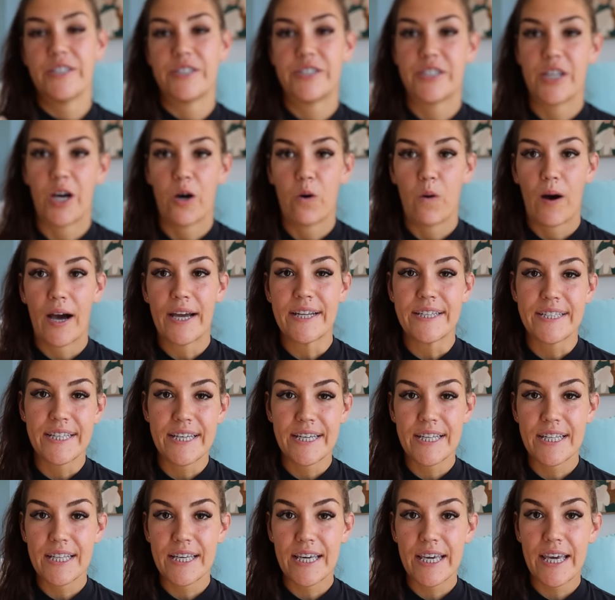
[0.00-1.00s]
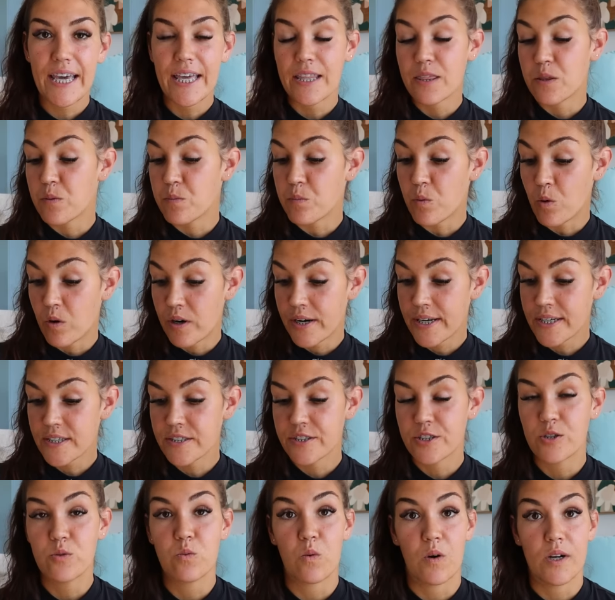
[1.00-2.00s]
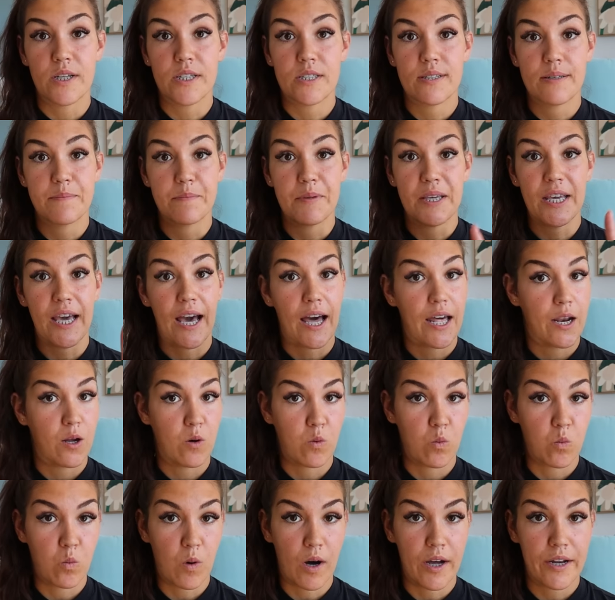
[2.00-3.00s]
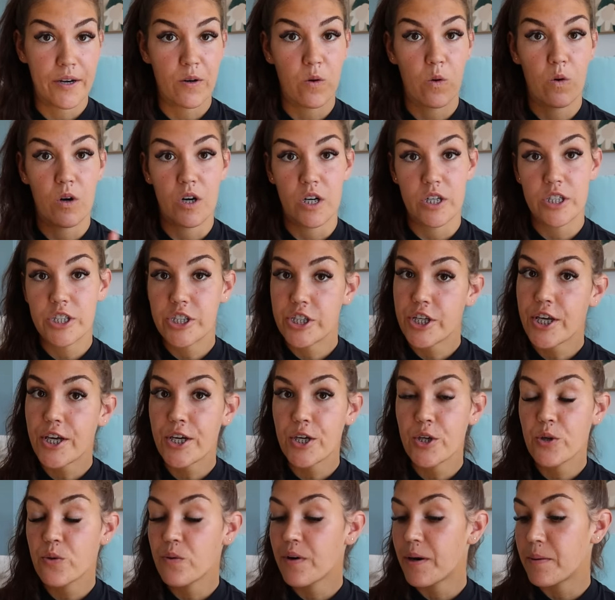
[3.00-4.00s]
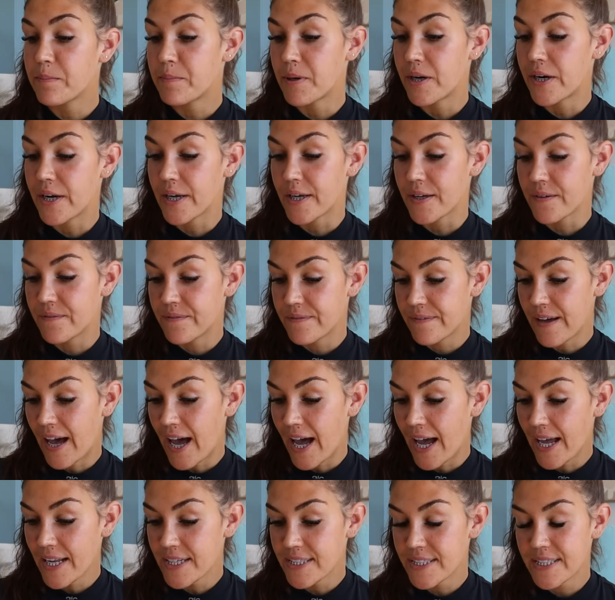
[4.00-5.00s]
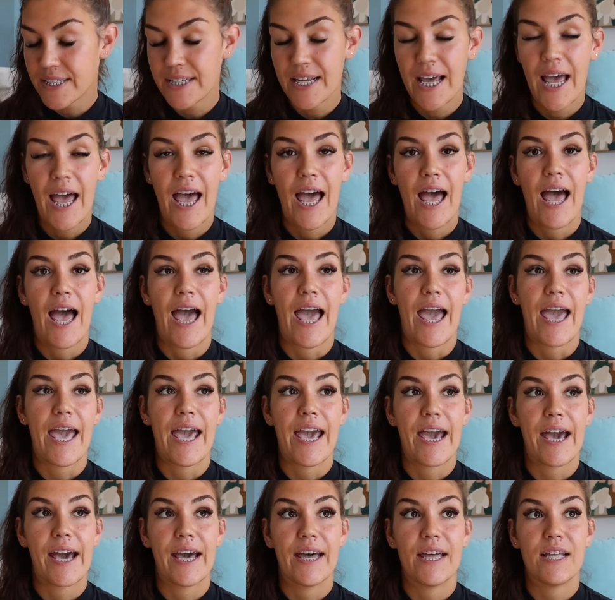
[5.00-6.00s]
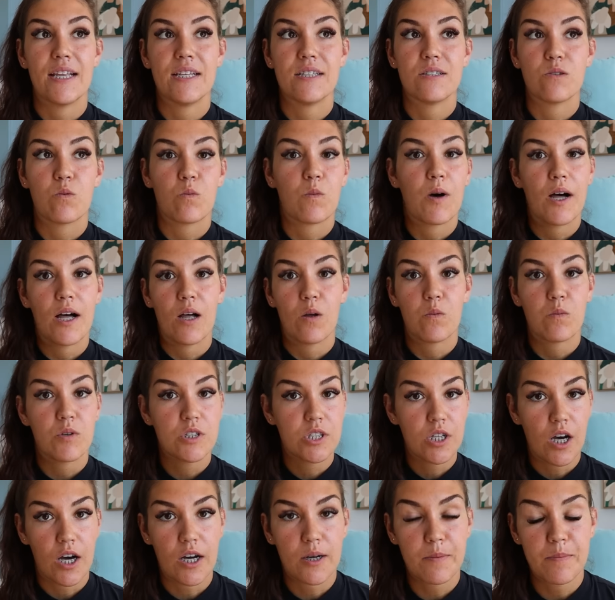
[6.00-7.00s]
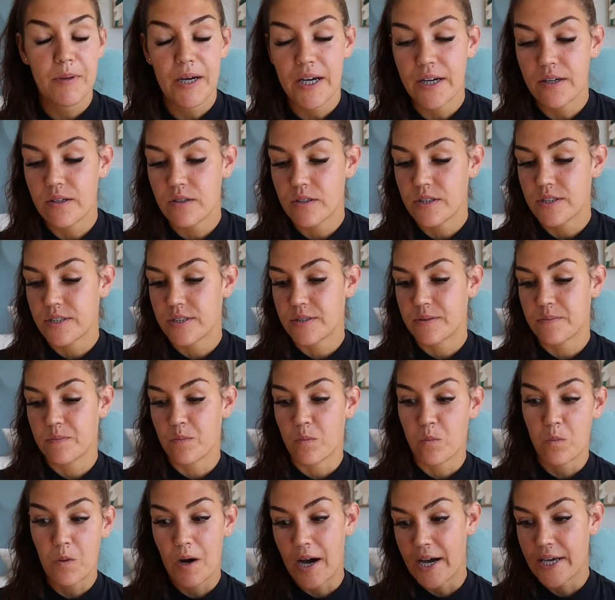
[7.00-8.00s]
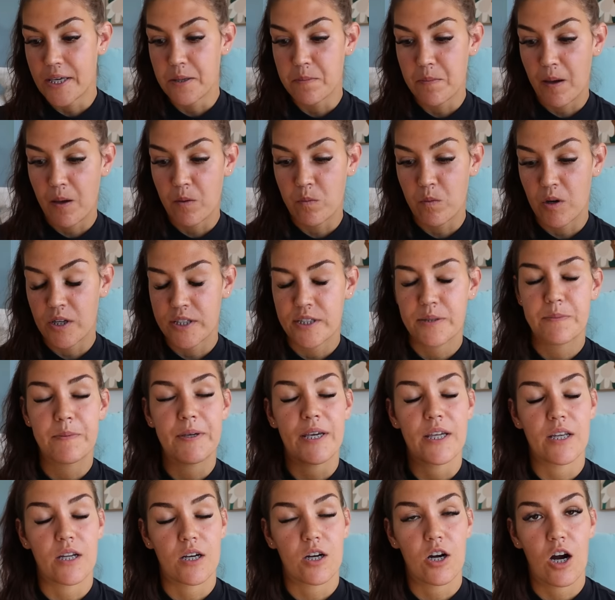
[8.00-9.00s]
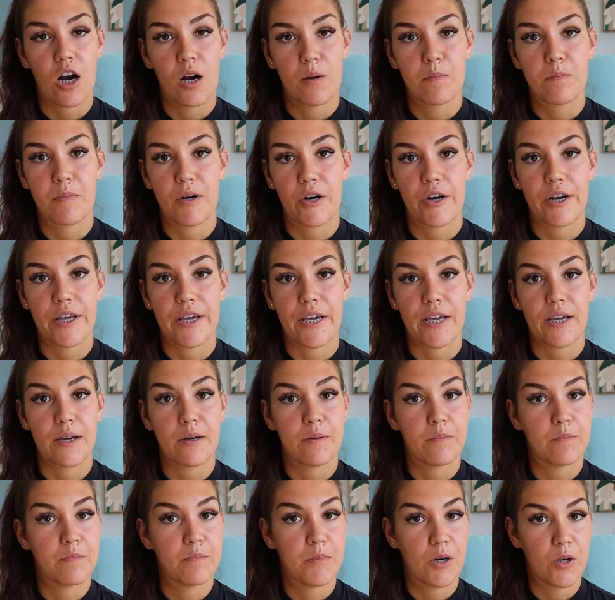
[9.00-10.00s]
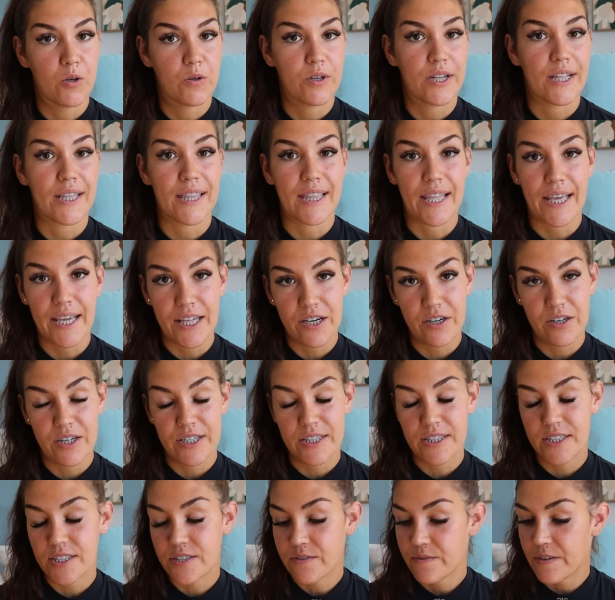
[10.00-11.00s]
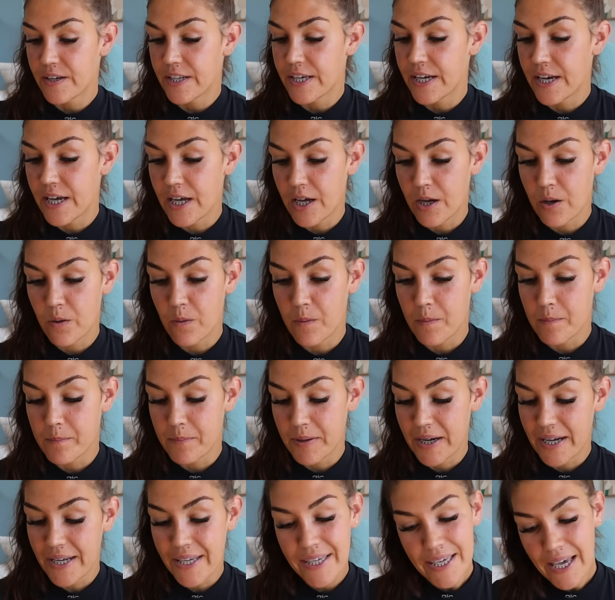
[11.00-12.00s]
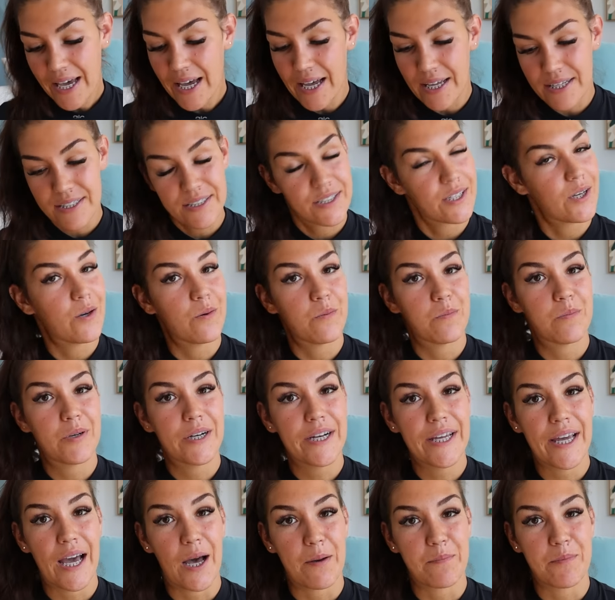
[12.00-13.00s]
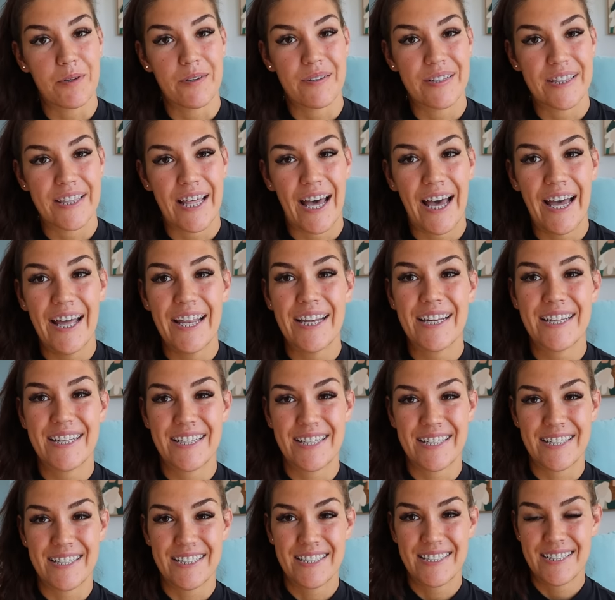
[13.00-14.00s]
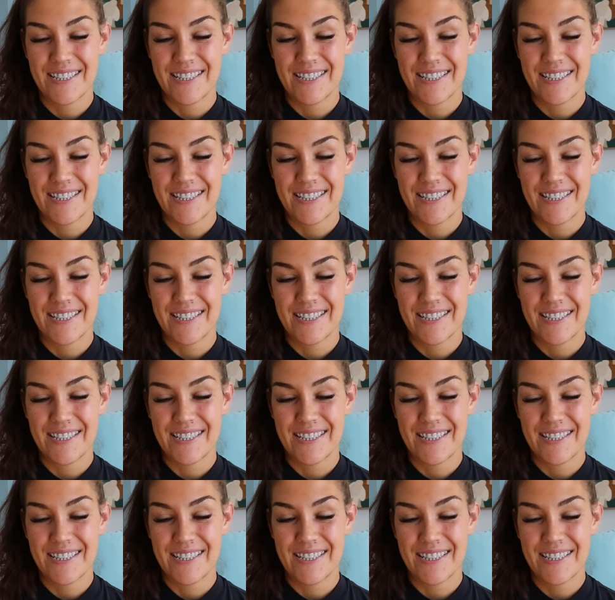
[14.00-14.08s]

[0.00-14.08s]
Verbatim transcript: So ideally in the mornings, you want to be at a 1 or a 2 burning fat. And while we'll talk about why you might want to be in a carb burning mode later in this video, but yeah, so pretty happy with that.